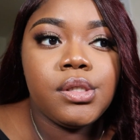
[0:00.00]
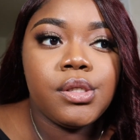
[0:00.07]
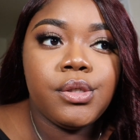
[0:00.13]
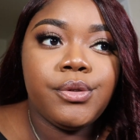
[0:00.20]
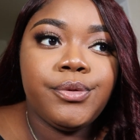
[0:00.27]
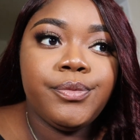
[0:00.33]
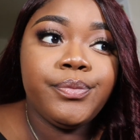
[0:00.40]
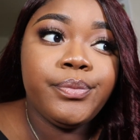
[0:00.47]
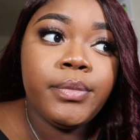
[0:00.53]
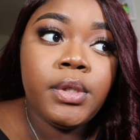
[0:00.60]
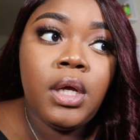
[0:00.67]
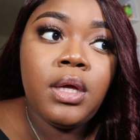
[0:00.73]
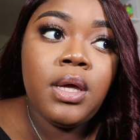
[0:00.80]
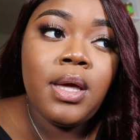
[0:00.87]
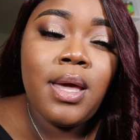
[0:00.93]
So
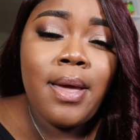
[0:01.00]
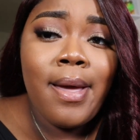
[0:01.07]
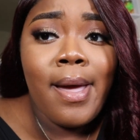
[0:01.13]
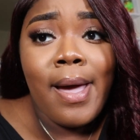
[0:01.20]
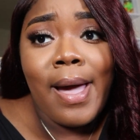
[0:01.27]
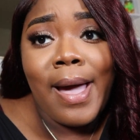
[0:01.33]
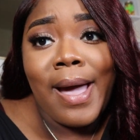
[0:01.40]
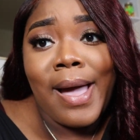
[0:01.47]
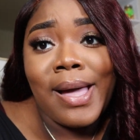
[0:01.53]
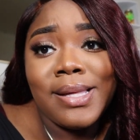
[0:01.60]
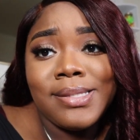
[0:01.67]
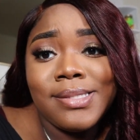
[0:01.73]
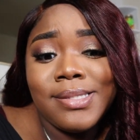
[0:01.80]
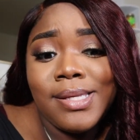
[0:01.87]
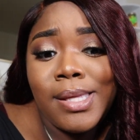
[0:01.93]
I
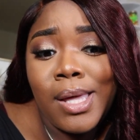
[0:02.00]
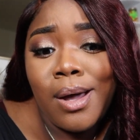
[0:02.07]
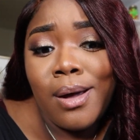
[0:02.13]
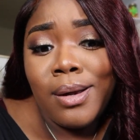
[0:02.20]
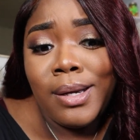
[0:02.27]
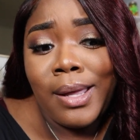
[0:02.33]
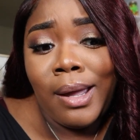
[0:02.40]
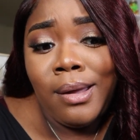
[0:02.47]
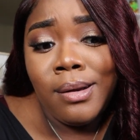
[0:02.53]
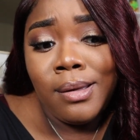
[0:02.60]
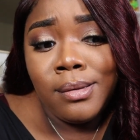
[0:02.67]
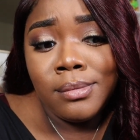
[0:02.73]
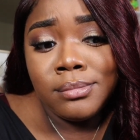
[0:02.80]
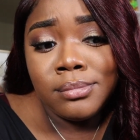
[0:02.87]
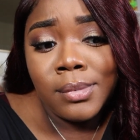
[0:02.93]
see y'all
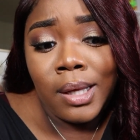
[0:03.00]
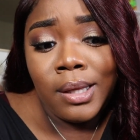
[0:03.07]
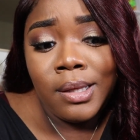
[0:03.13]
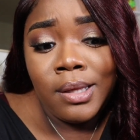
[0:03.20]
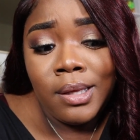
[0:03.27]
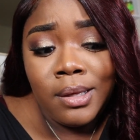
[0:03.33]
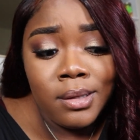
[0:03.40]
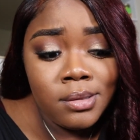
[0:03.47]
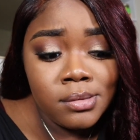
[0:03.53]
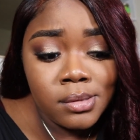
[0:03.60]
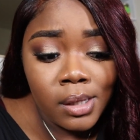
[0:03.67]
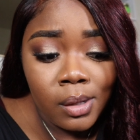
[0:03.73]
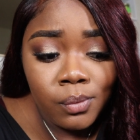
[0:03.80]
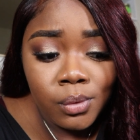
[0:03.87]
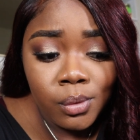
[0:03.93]
later, I guess.
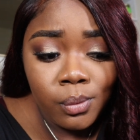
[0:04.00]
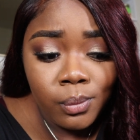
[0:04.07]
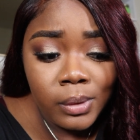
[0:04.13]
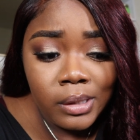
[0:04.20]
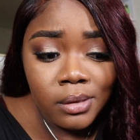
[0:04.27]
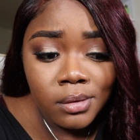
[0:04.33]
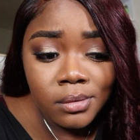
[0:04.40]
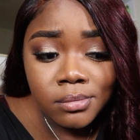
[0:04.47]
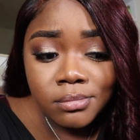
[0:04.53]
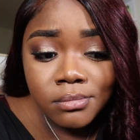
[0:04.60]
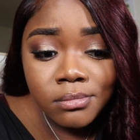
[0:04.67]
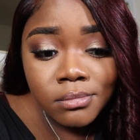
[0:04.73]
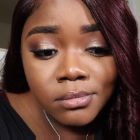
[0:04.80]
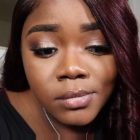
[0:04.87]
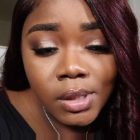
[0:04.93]
I don't know when,
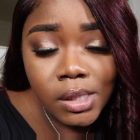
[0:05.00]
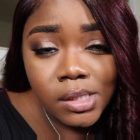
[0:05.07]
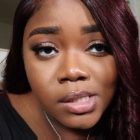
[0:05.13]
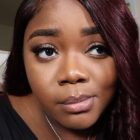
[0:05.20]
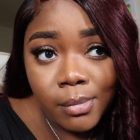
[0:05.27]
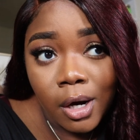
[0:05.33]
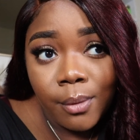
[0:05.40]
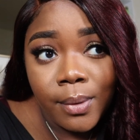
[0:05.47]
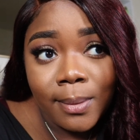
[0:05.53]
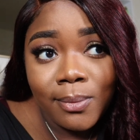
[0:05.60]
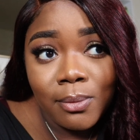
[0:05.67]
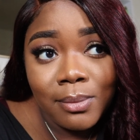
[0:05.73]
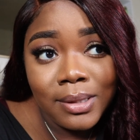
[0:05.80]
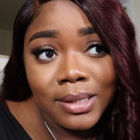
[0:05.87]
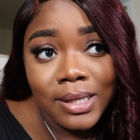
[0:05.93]
because tomorrow probably
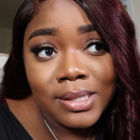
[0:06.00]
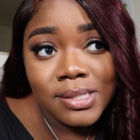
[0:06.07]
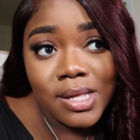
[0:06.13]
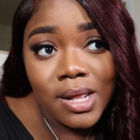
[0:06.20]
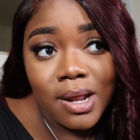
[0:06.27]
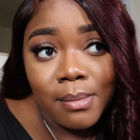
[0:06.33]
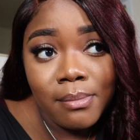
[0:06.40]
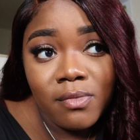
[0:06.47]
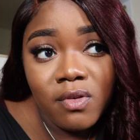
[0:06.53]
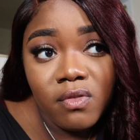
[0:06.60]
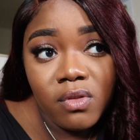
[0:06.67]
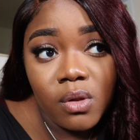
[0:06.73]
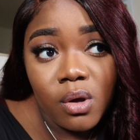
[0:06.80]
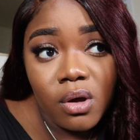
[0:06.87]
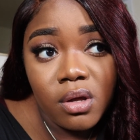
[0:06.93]
gonna be the last day that I'm gonna be
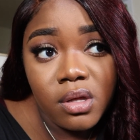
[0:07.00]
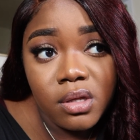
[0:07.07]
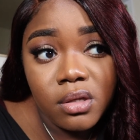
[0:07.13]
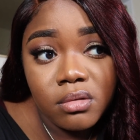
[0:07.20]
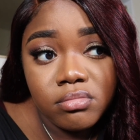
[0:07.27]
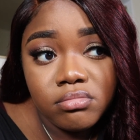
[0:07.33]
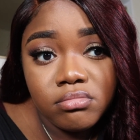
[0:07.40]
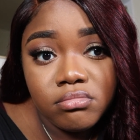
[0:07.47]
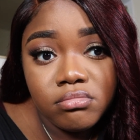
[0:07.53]
vlogging.